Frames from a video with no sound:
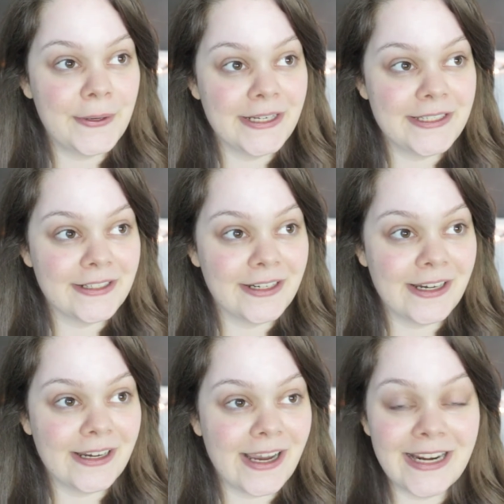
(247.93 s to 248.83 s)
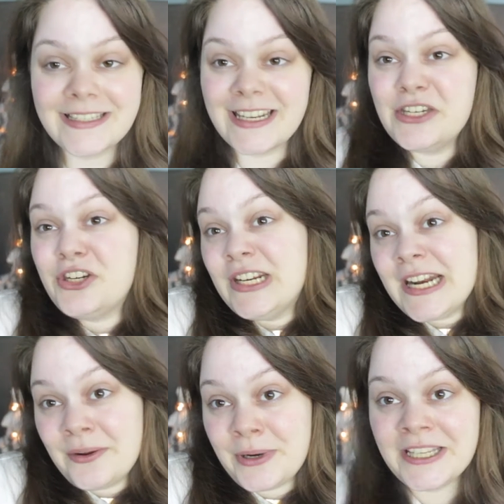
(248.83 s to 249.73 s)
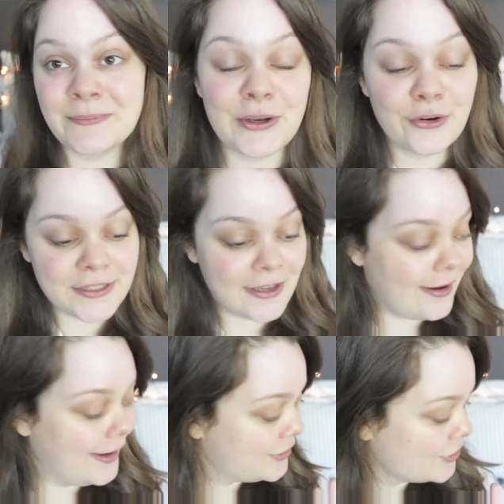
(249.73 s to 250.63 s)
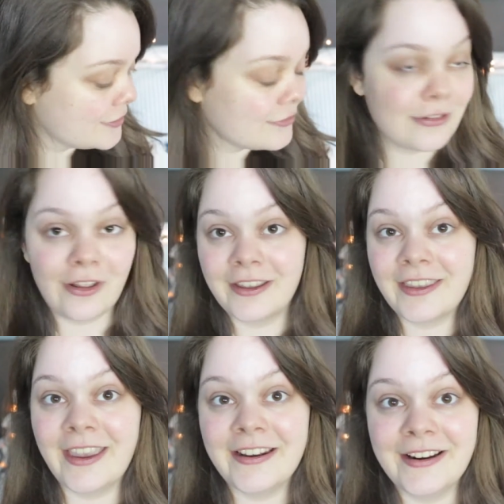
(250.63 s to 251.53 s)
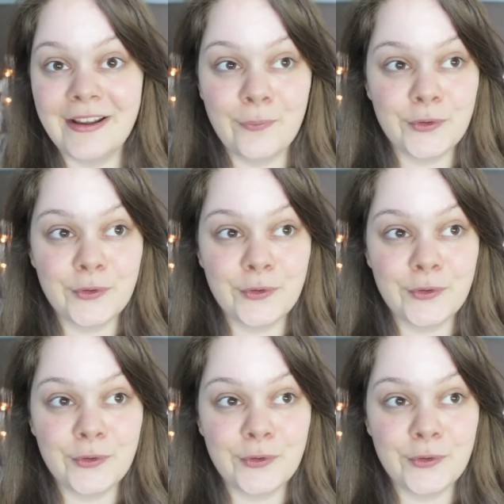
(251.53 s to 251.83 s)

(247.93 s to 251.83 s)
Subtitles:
but I decided to do it anyways because I just like it and I